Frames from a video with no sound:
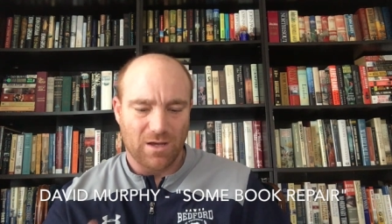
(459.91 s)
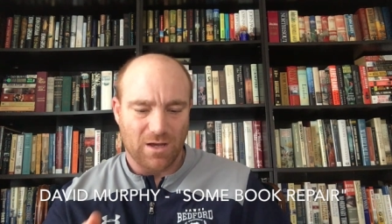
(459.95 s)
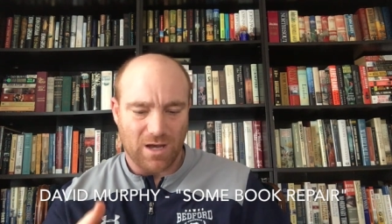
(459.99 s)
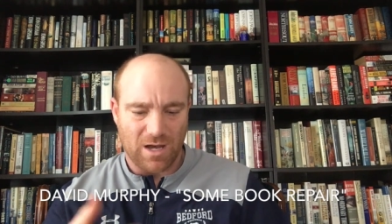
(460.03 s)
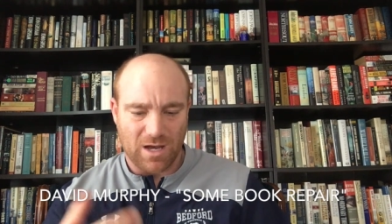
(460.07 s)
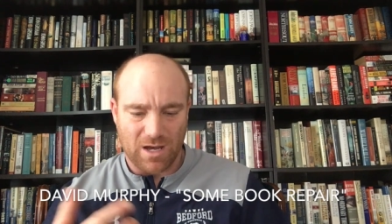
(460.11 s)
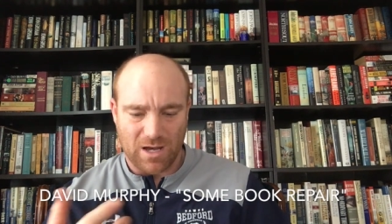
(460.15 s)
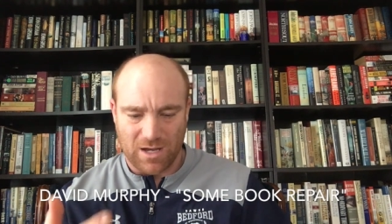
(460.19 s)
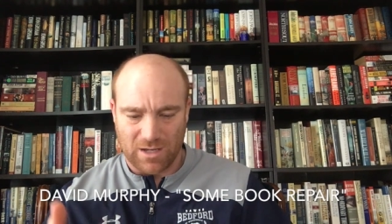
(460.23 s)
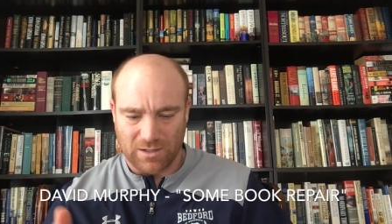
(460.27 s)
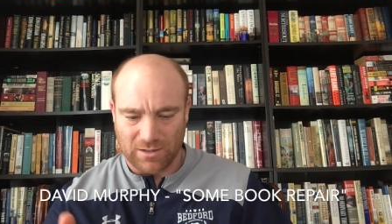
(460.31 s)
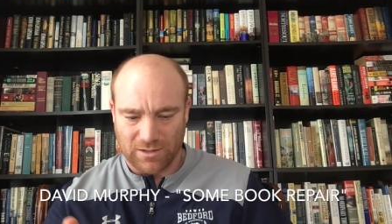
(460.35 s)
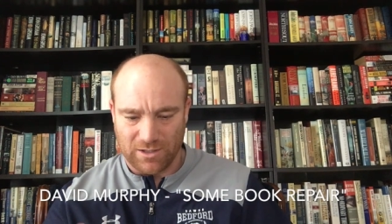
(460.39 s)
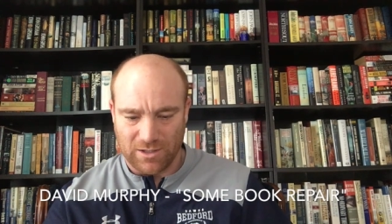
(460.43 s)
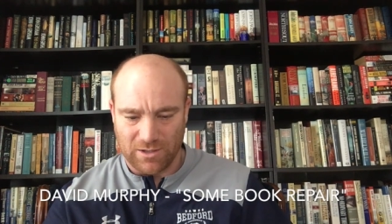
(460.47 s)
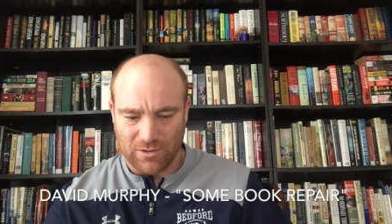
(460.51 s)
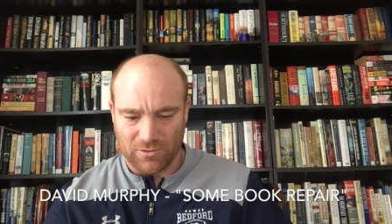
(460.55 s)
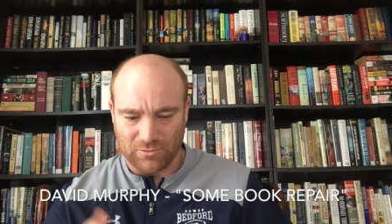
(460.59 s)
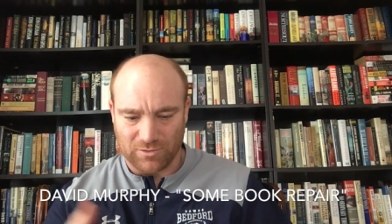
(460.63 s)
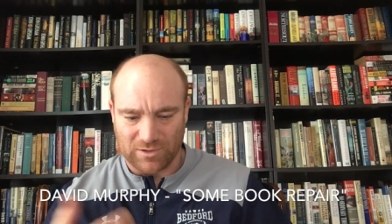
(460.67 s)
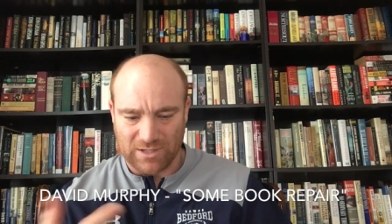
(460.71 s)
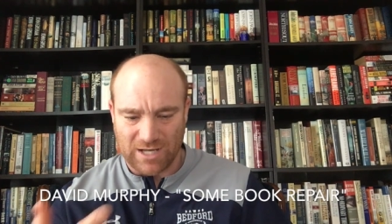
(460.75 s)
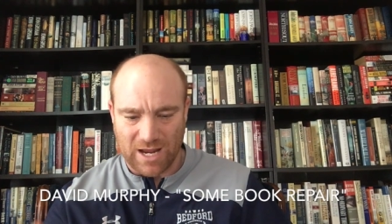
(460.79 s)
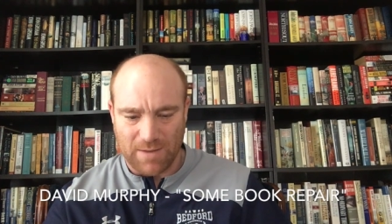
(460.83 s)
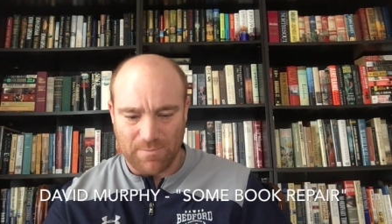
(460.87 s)
uh, you know,
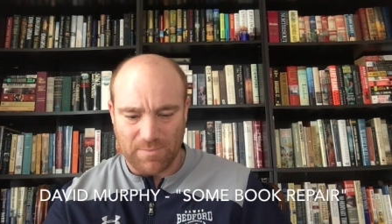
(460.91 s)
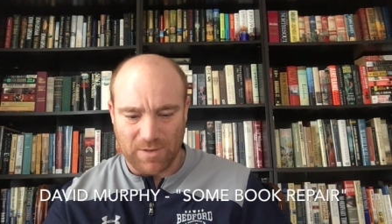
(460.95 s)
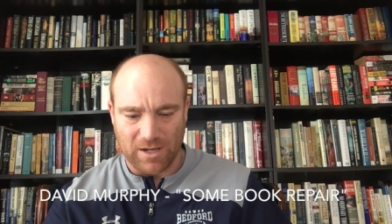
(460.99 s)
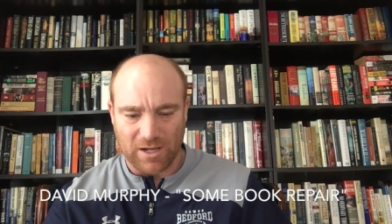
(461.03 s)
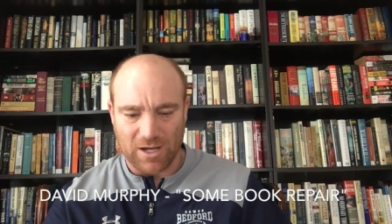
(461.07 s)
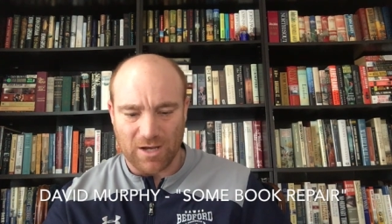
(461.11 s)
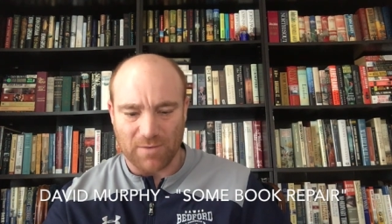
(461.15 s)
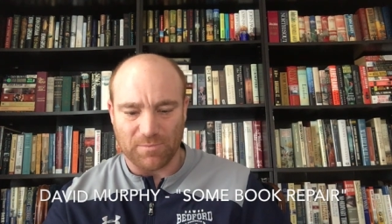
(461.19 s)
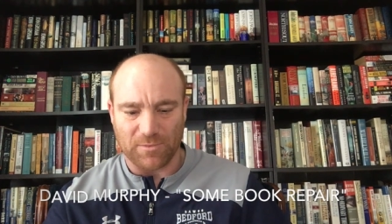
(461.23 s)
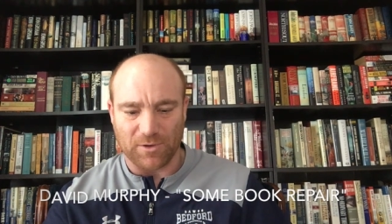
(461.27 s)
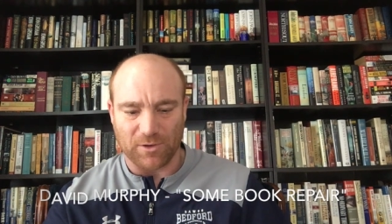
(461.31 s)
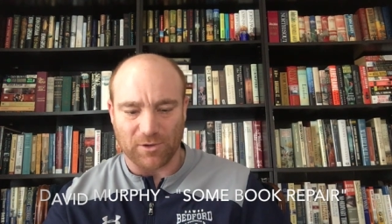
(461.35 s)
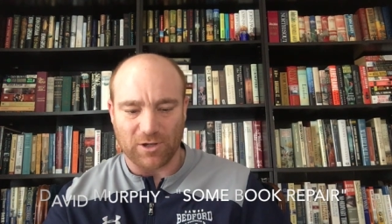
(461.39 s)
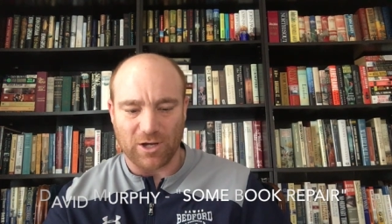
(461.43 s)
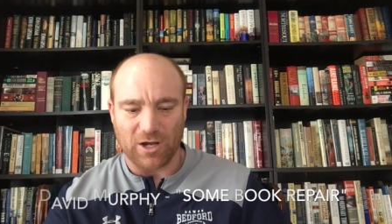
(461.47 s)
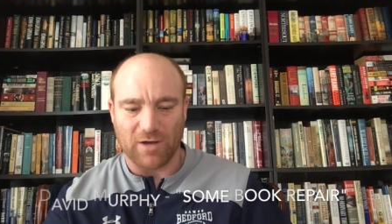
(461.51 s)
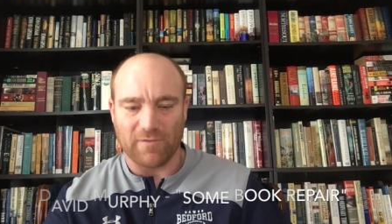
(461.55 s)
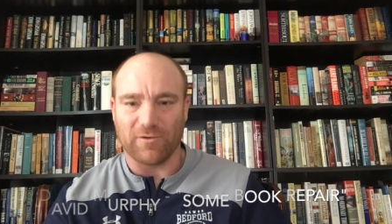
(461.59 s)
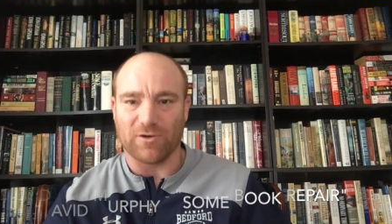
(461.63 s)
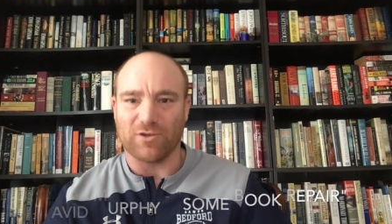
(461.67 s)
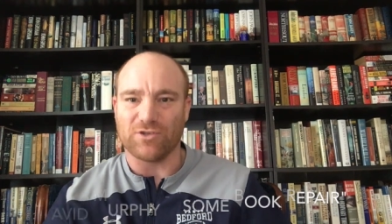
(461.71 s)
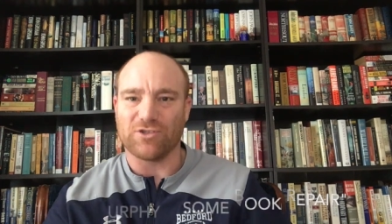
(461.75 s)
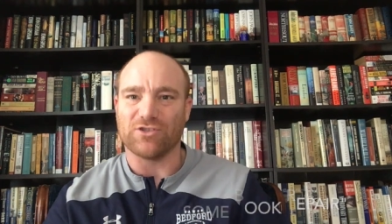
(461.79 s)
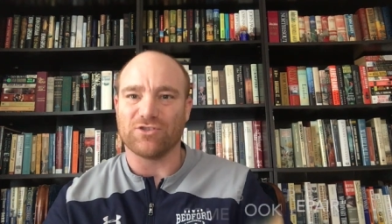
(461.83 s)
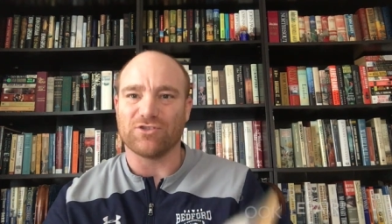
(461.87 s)
taping up their
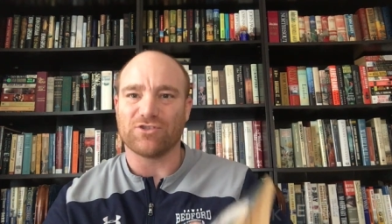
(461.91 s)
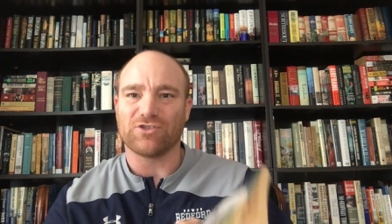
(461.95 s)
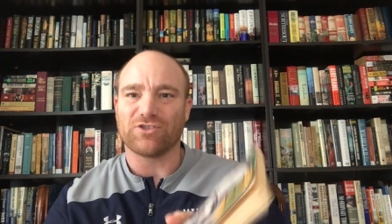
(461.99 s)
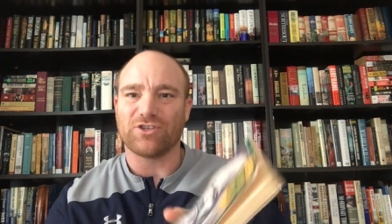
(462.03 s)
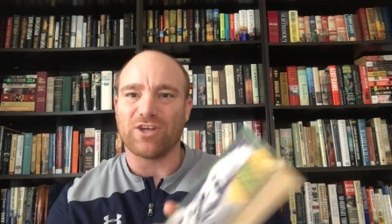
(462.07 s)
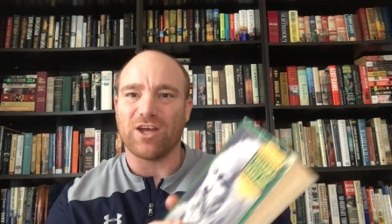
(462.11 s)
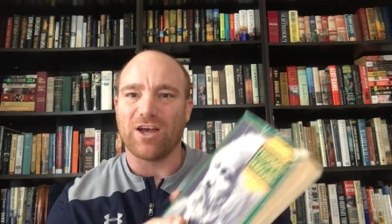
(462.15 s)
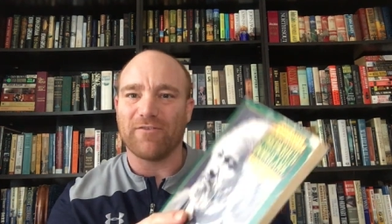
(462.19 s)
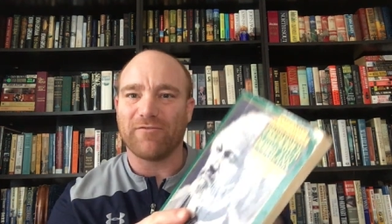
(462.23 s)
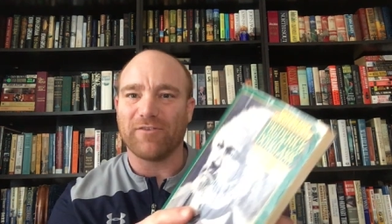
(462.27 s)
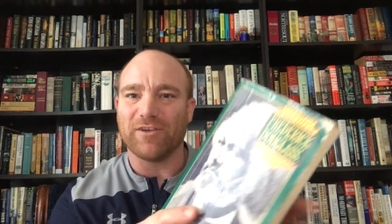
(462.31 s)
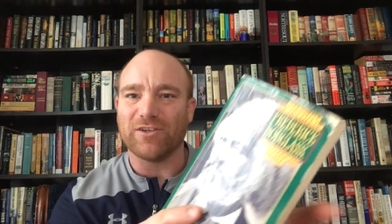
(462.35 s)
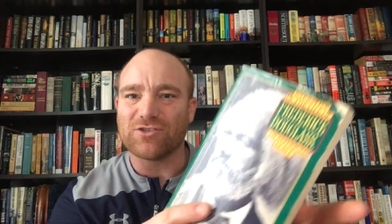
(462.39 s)
covers and stuff.